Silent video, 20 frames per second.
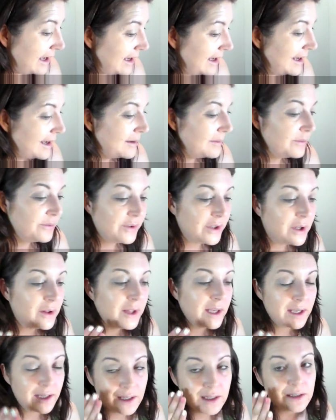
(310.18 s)
And I feel
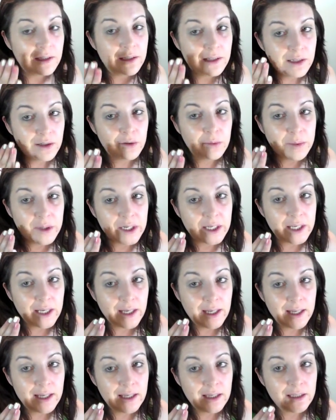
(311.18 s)
like a little bit of
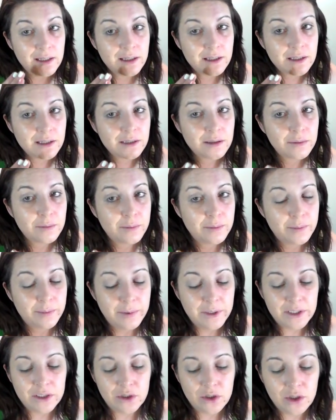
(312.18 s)
cake,
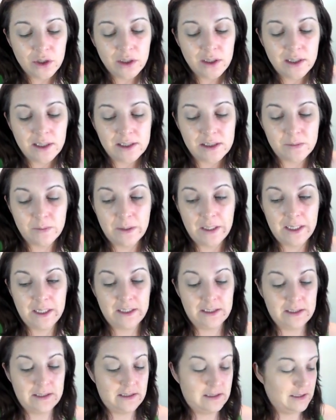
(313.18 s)
but not as
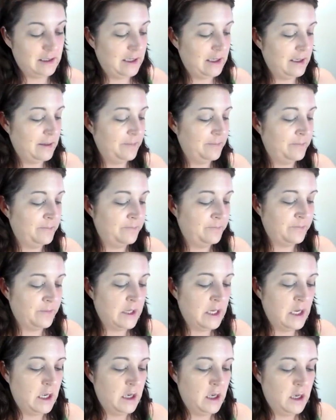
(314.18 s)
bad as some.
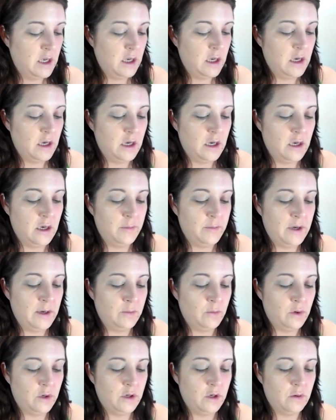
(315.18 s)
I'm
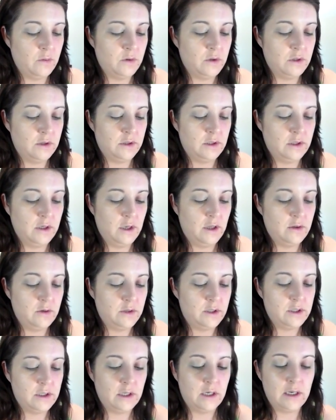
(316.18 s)
going to go on the
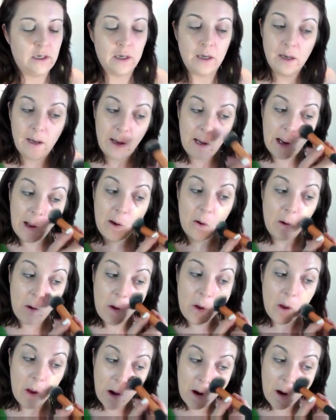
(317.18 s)
other side now